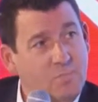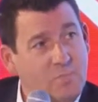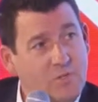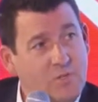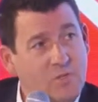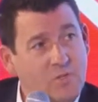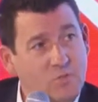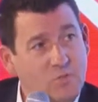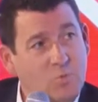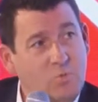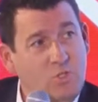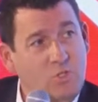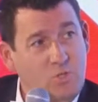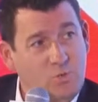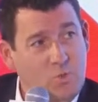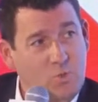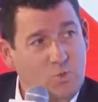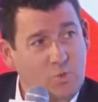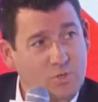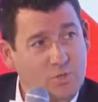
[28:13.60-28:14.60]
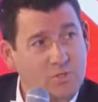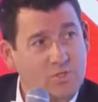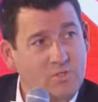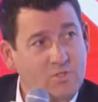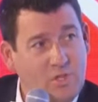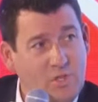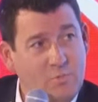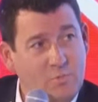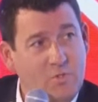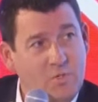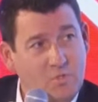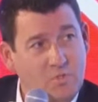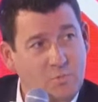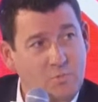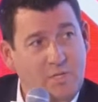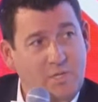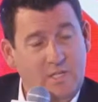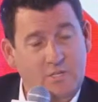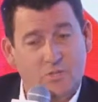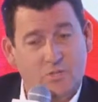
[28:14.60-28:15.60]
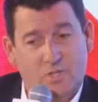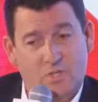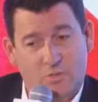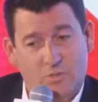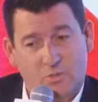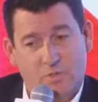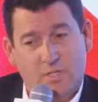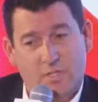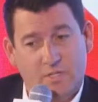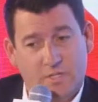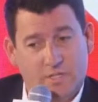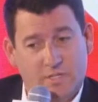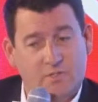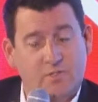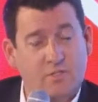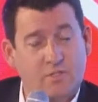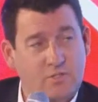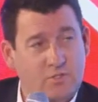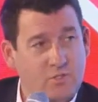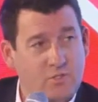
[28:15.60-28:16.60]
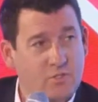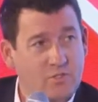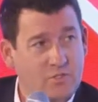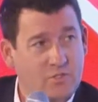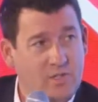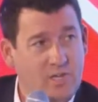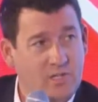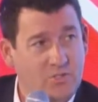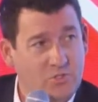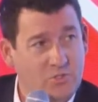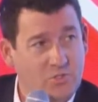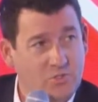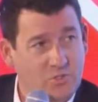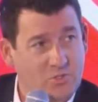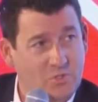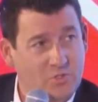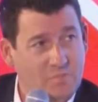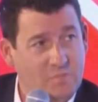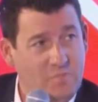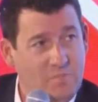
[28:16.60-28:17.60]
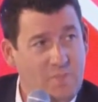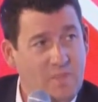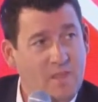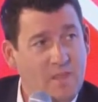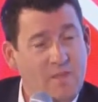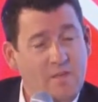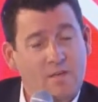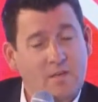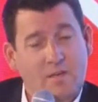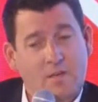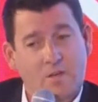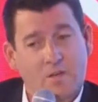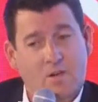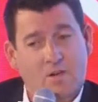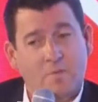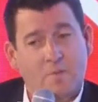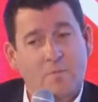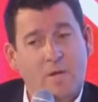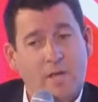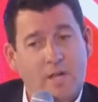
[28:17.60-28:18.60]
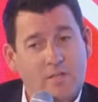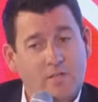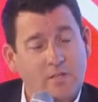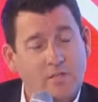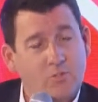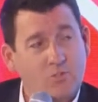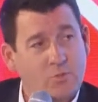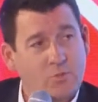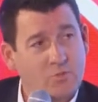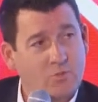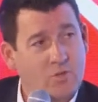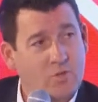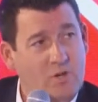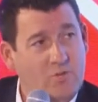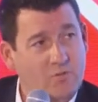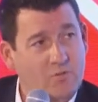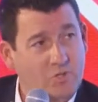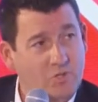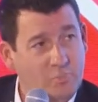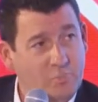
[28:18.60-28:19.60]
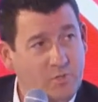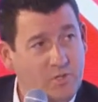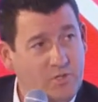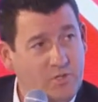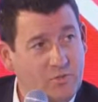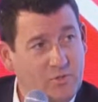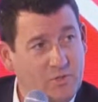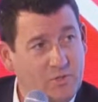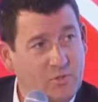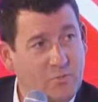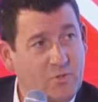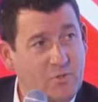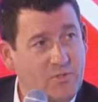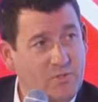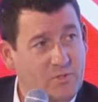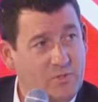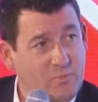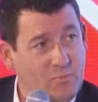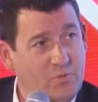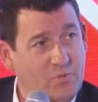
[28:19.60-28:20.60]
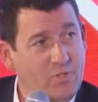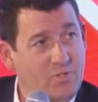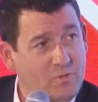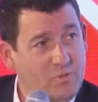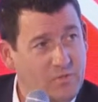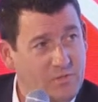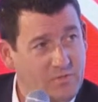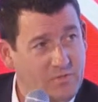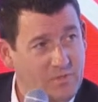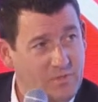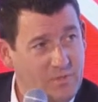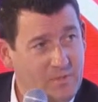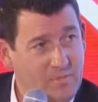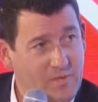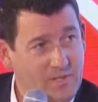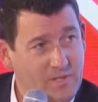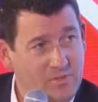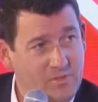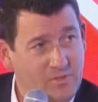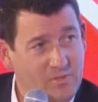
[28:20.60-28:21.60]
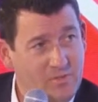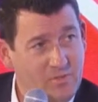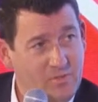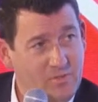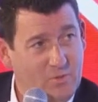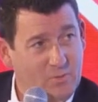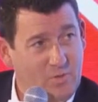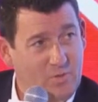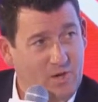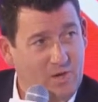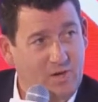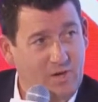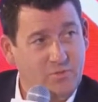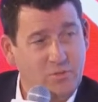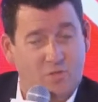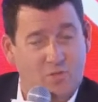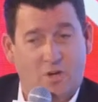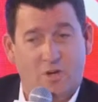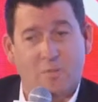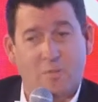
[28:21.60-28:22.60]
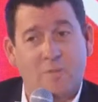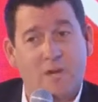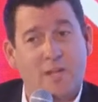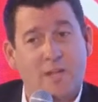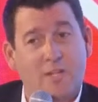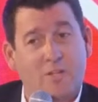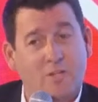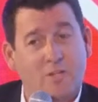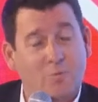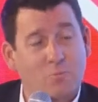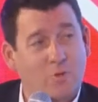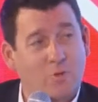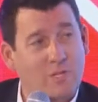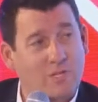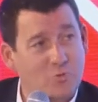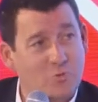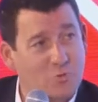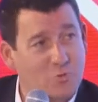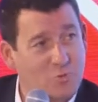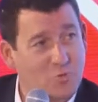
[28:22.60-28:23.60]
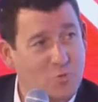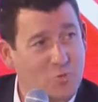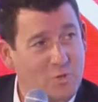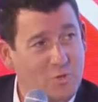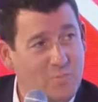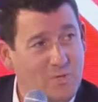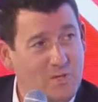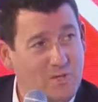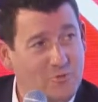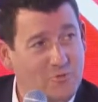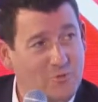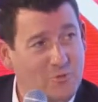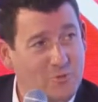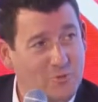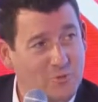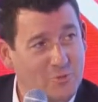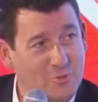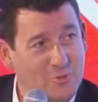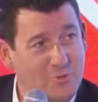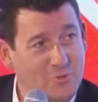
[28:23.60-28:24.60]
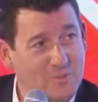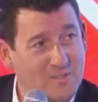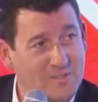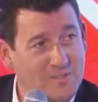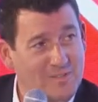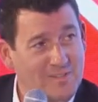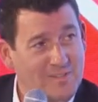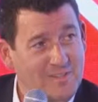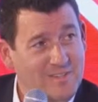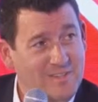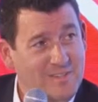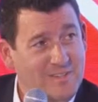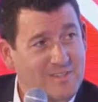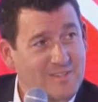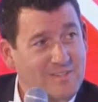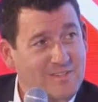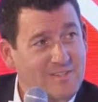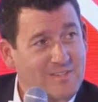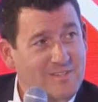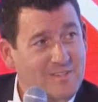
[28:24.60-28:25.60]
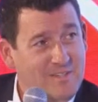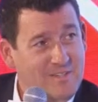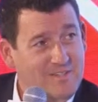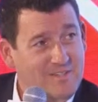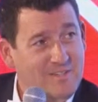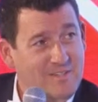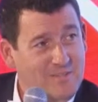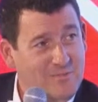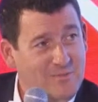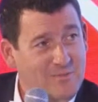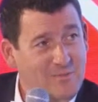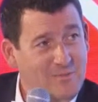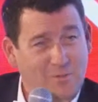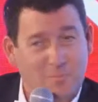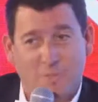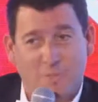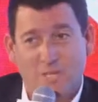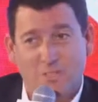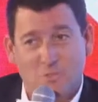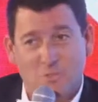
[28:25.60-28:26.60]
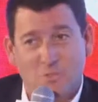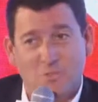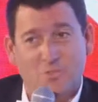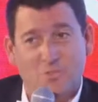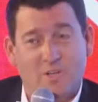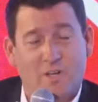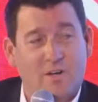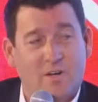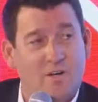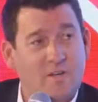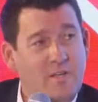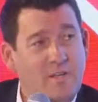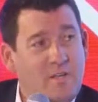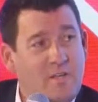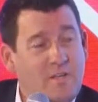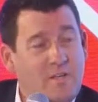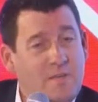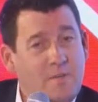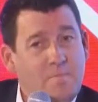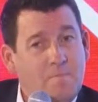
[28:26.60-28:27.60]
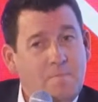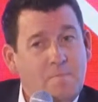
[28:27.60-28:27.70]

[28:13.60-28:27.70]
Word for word: experience. When you order a Domino's pizza and you connect it into your Nest system, it automatically turns off the sprinkler when the, when the delivery man arrives. It automatically rings the doorbell to alert you that the, the, the pizza's there.